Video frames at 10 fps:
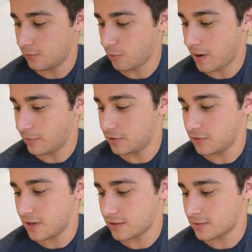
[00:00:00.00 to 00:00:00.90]
We'll probably
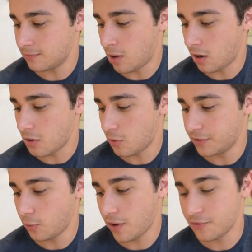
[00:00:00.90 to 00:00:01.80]
do that tomorrow
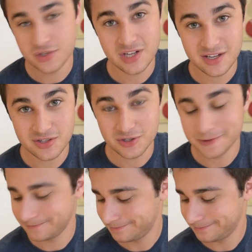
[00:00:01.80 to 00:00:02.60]
when the weather's nicer.